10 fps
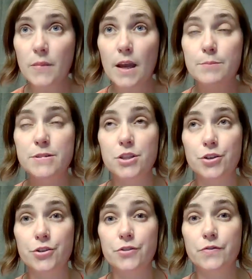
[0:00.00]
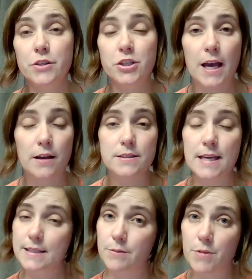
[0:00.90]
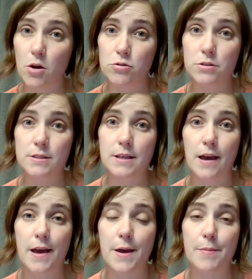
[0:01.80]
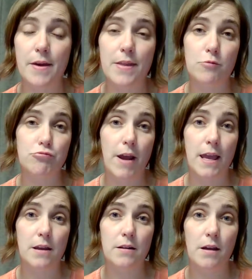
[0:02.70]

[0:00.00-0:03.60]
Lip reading: observe the child, take some notes, and then write